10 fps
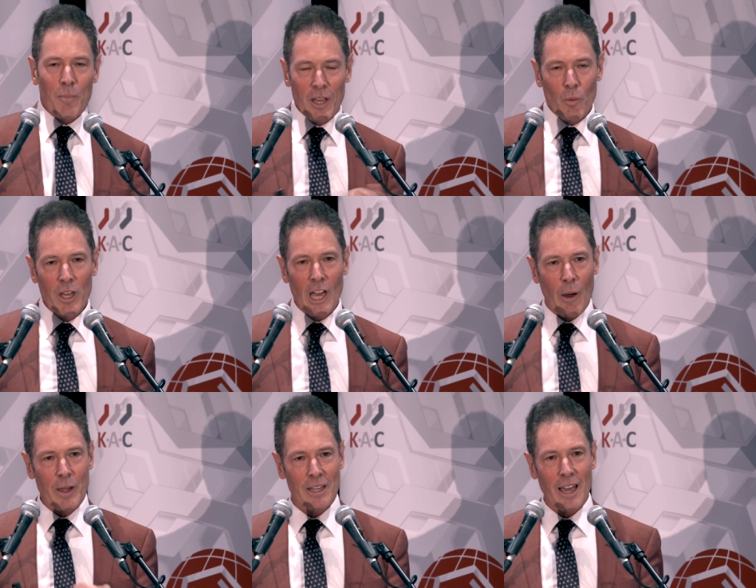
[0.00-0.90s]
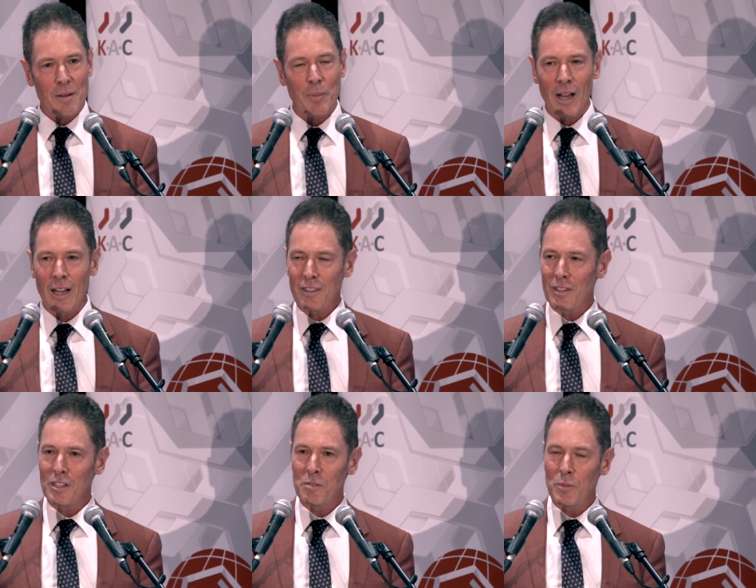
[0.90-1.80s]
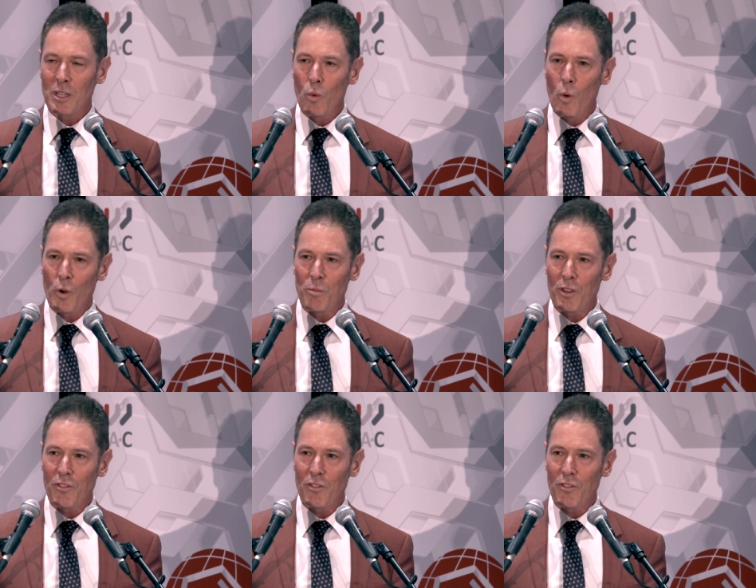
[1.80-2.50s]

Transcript: we're going down a path that he's been warned